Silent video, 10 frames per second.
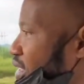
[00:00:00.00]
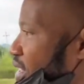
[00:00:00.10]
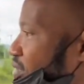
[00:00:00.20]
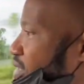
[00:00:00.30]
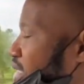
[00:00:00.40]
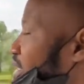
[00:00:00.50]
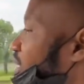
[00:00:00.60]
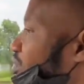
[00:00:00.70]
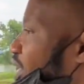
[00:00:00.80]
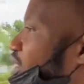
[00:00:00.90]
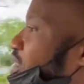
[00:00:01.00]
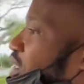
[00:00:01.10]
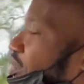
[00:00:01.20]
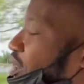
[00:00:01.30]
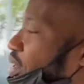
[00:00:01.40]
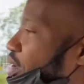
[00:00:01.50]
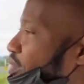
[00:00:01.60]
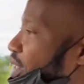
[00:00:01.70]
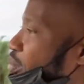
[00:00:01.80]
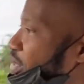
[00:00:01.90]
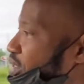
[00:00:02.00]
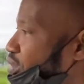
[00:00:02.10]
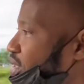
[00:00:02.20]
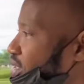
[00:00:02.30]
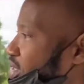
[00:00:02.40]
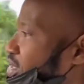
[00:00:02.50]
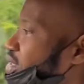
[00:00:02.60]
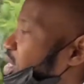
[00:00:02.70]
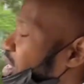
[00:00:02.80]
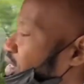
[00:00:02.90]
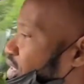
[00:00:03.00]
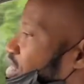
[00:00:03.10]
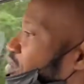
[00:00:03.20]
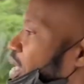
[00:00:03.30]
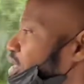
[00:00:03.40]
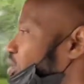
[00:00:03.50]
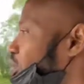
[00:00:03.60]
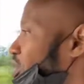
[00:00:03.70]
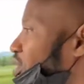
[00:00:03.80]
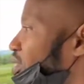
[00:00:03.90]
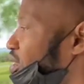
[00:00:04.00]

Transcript: I've taken advantage of an opportunity to achieve my goal.